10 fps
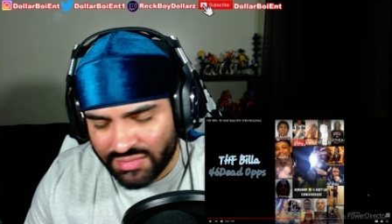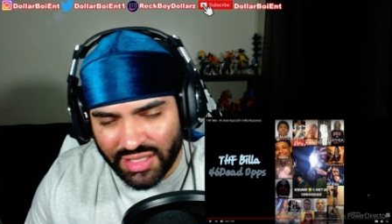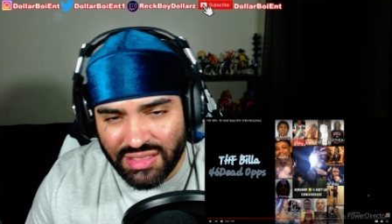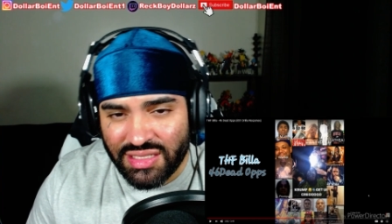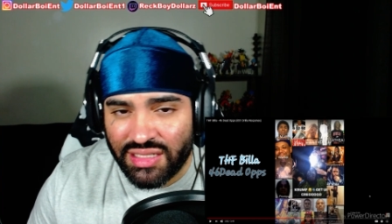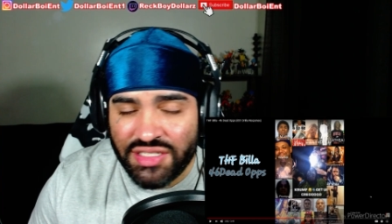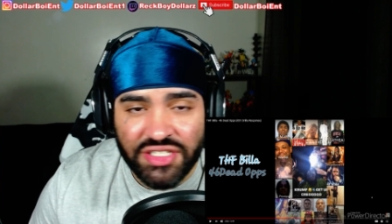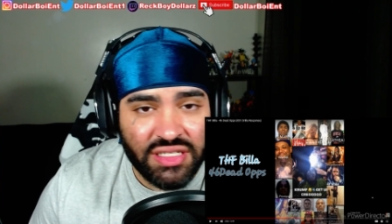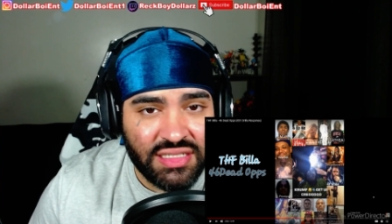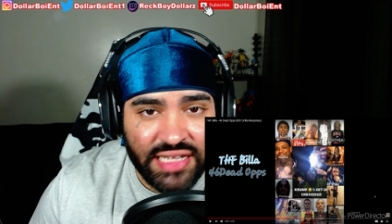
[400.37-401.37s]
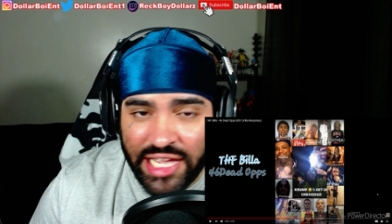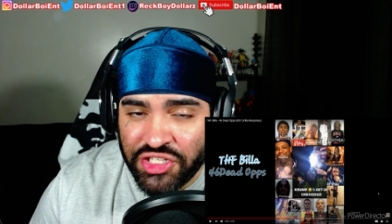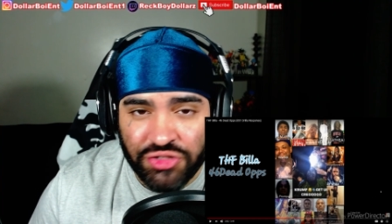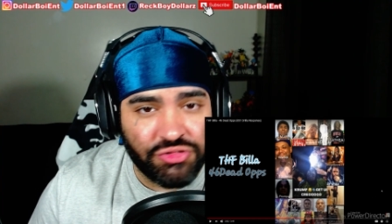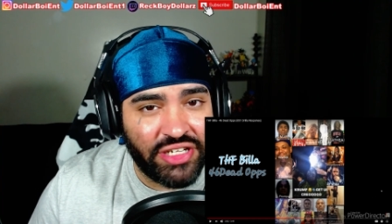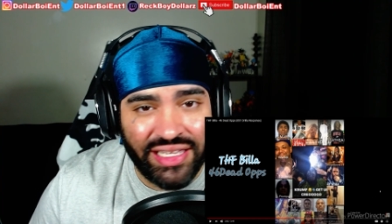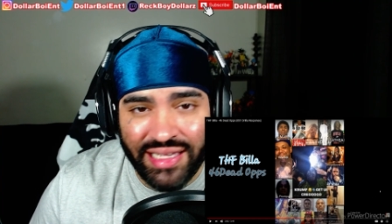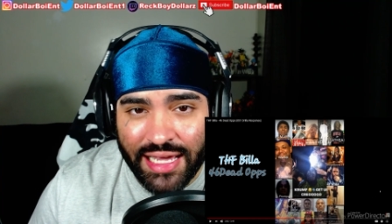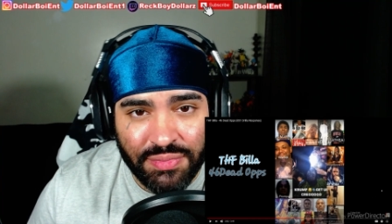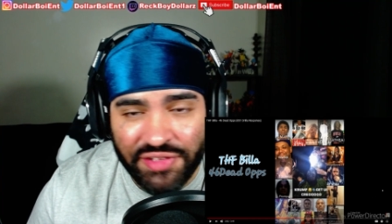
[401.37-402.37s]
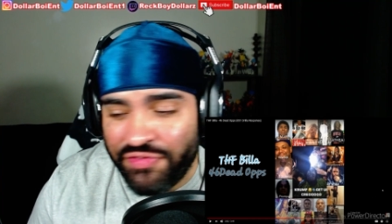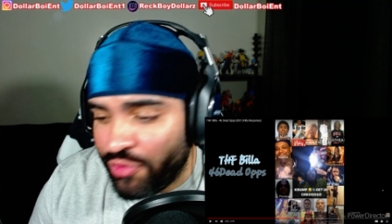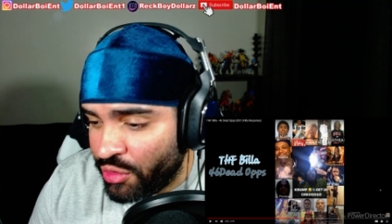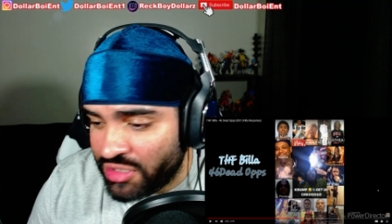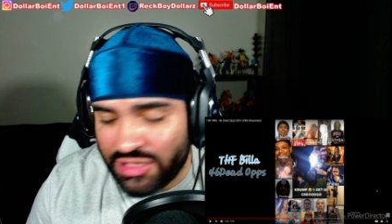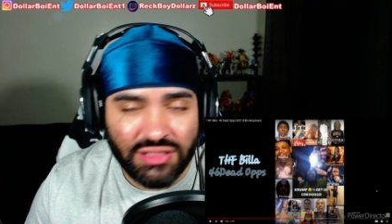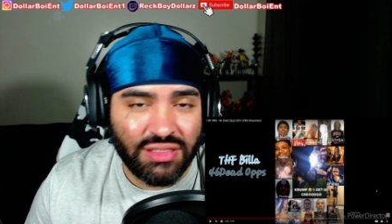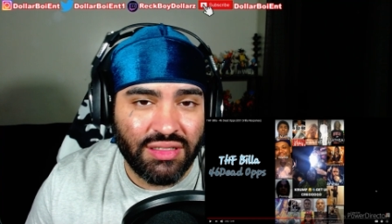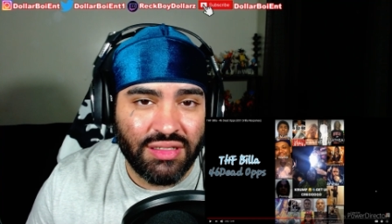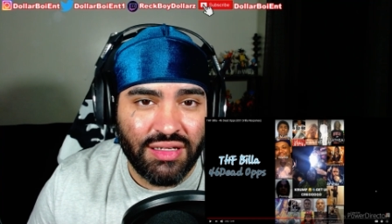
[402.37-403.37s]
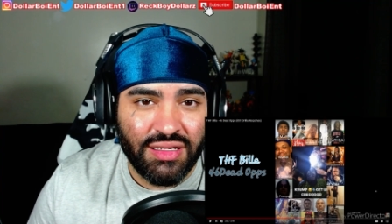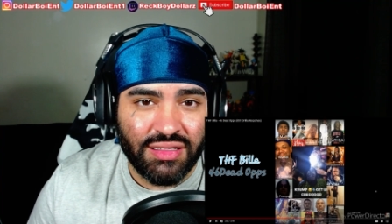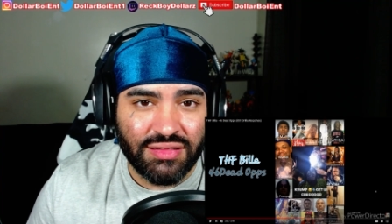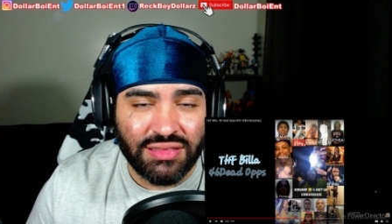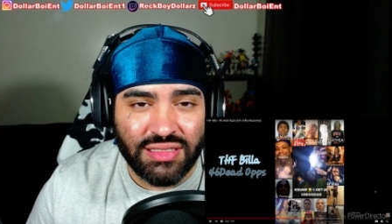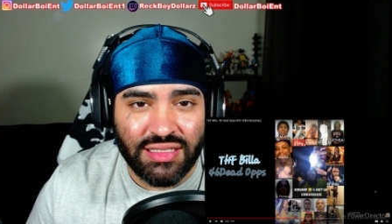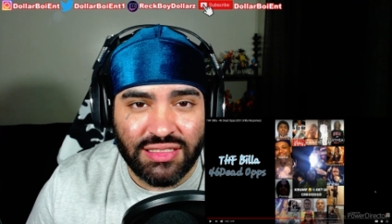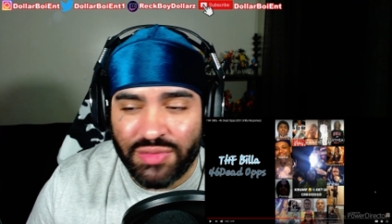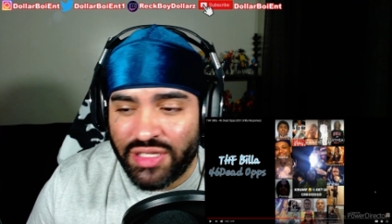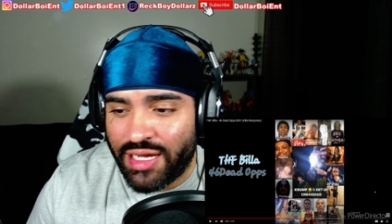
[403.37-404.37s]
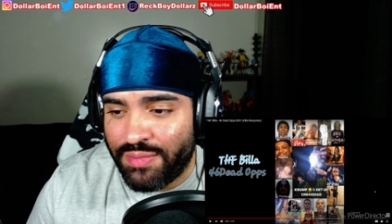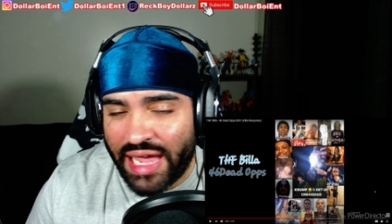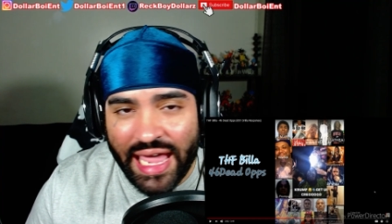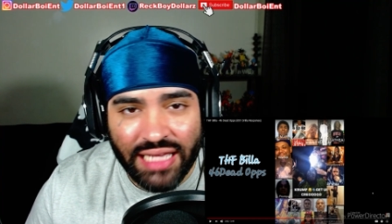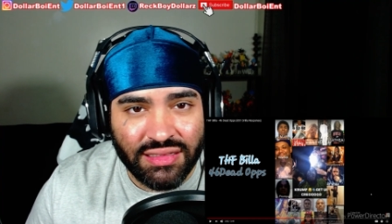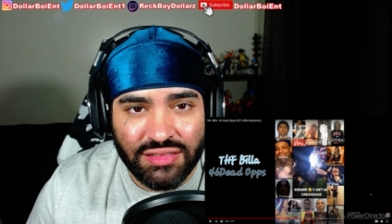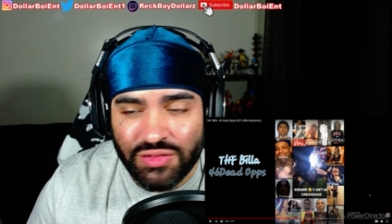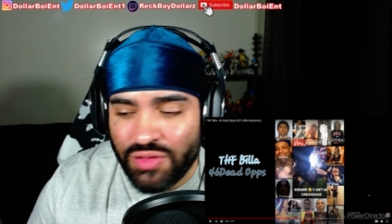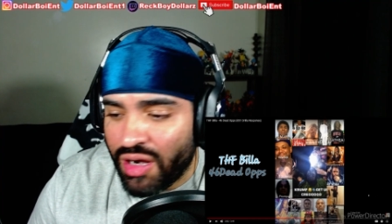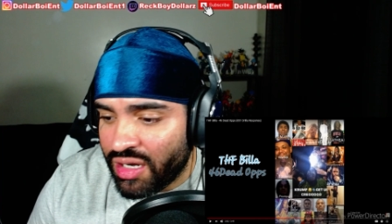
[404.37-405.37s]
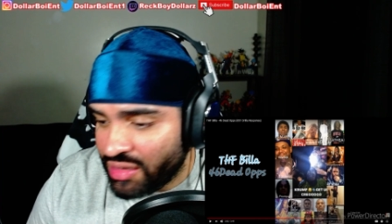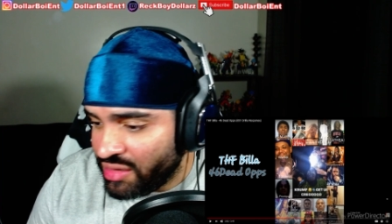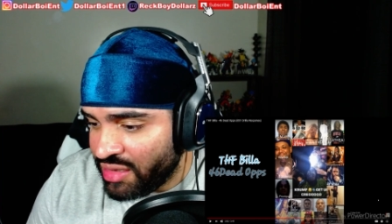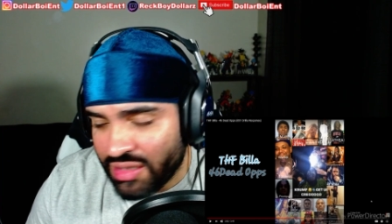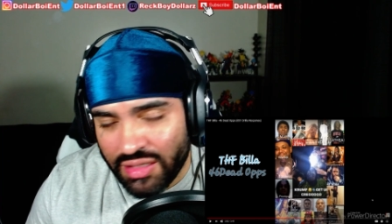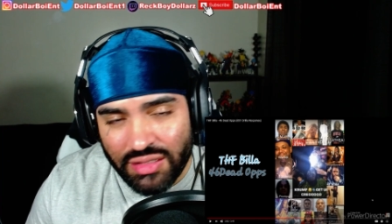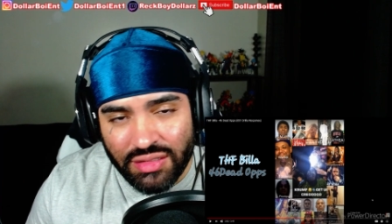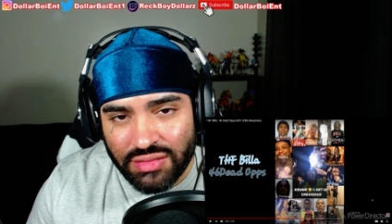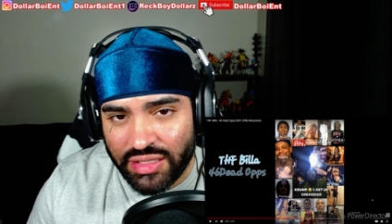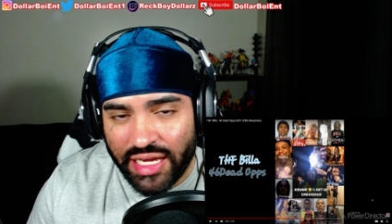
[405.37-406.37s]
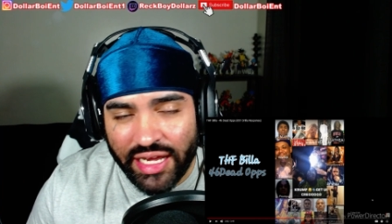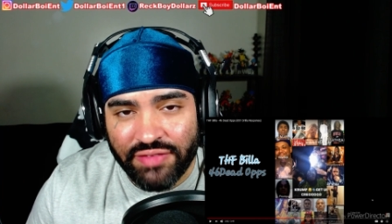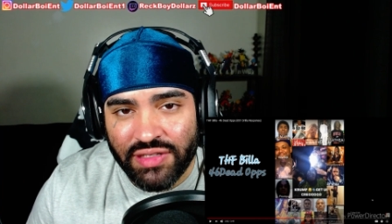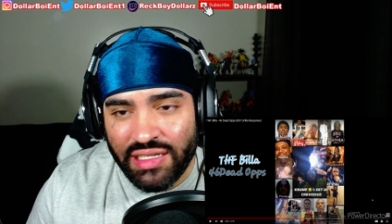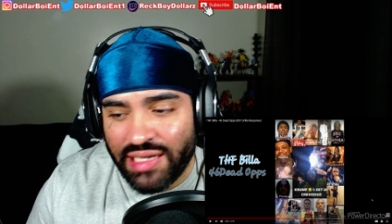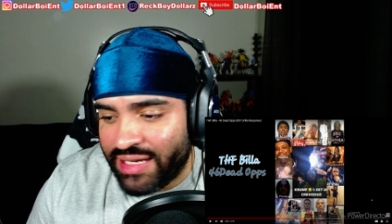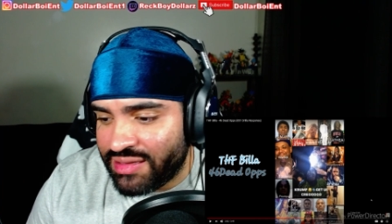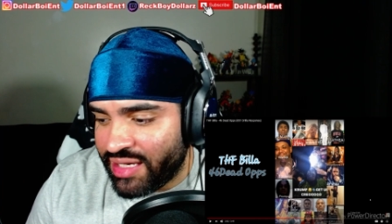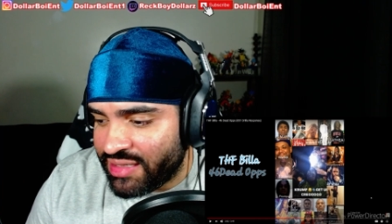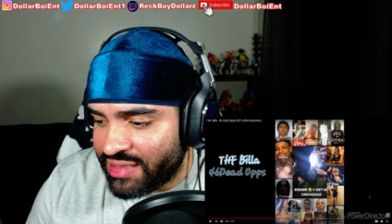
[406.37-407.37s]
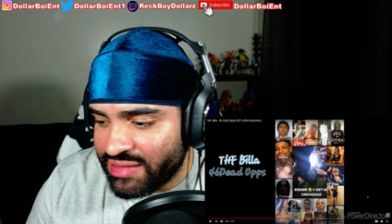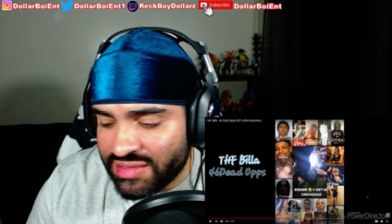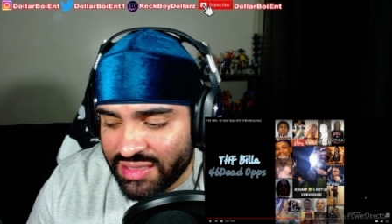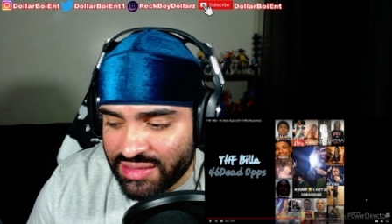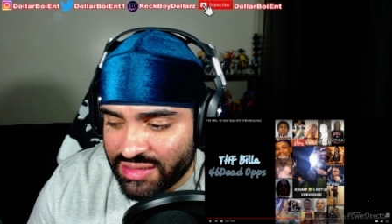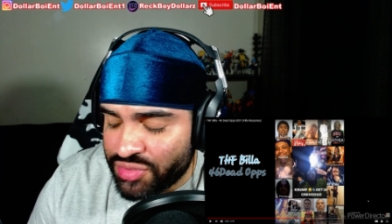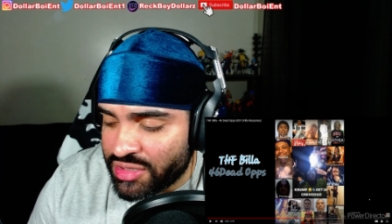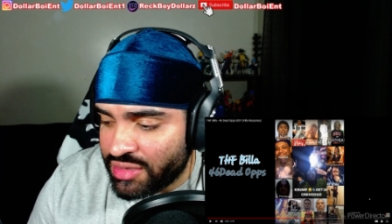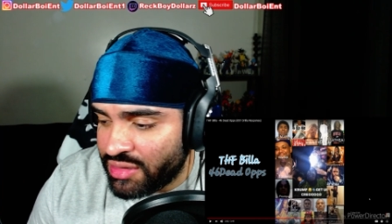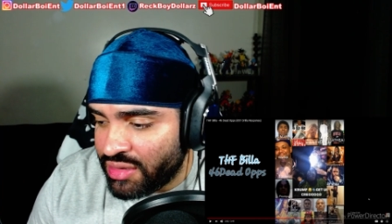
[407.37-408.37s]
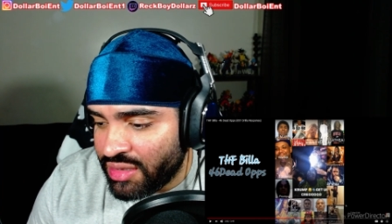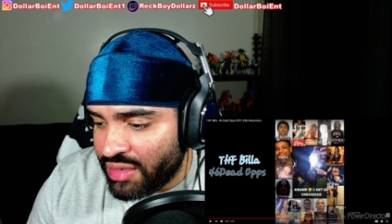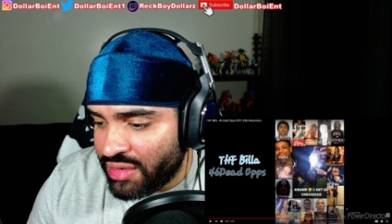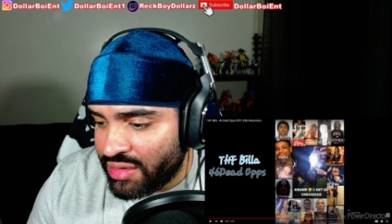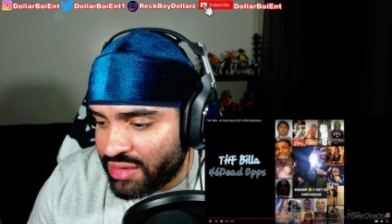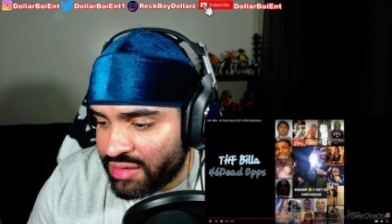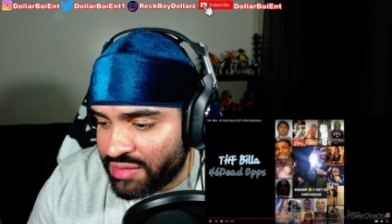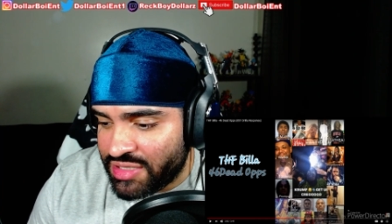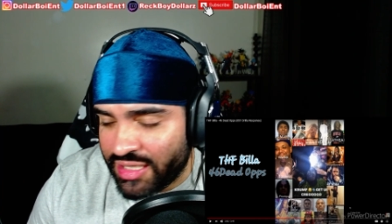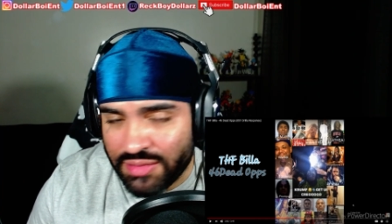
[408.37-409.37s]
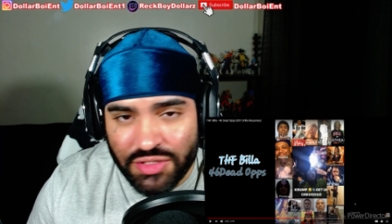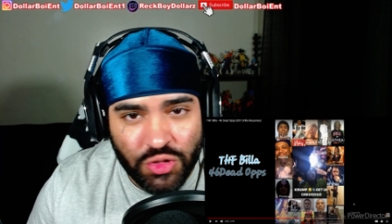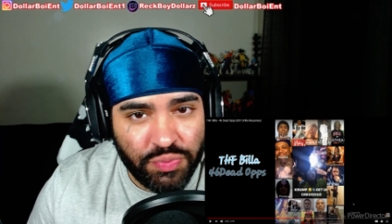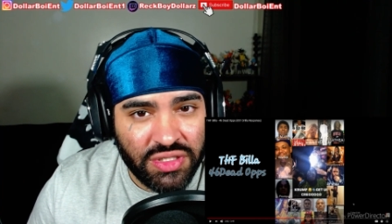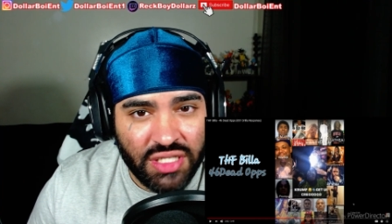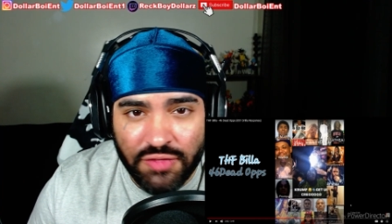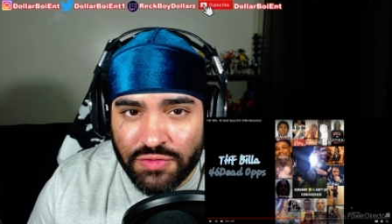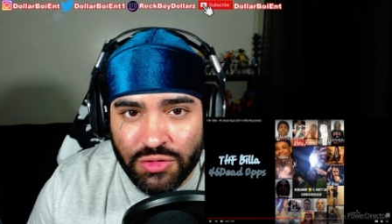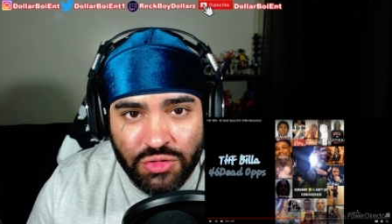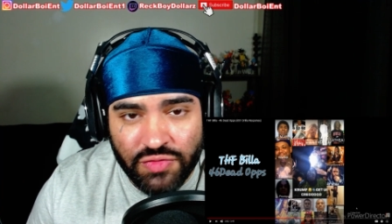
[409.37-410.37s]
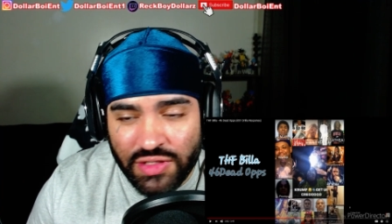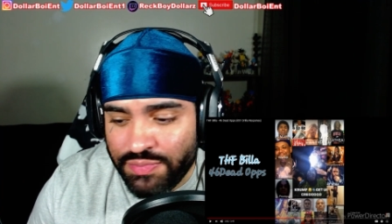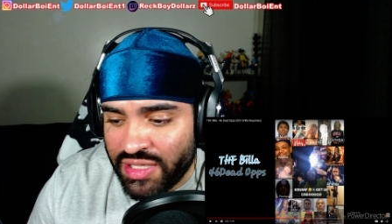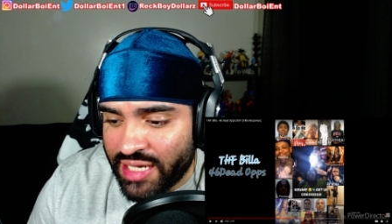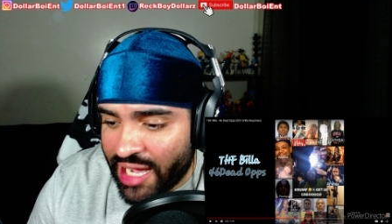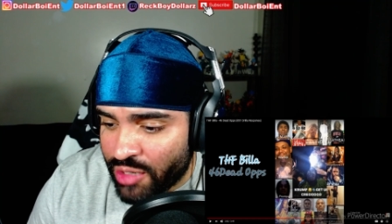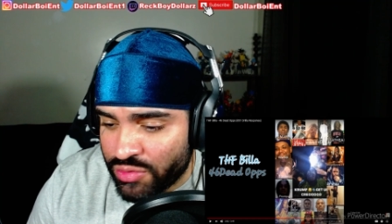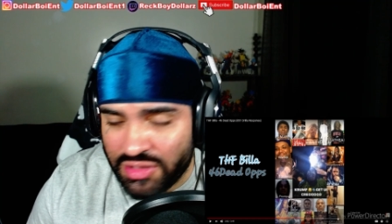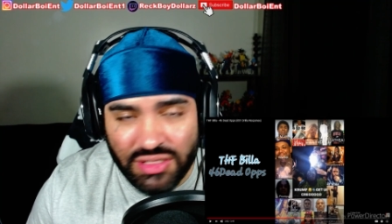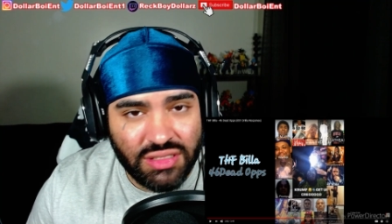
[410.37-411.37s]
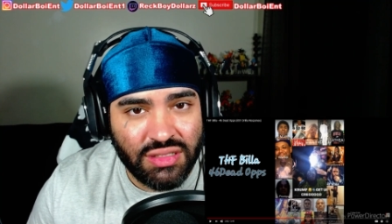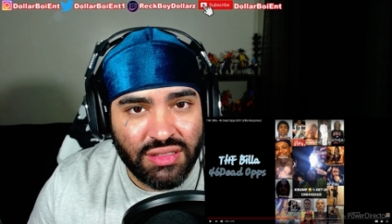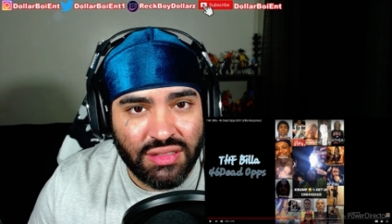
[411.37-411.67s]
He said this shit is natural. It ain't gotta be forced. You know I'm saying some of y'all be acting too hard. And y'all ain't really like that. Then he said some shit. You know I'm saying? Them super tough dudes really be cowards.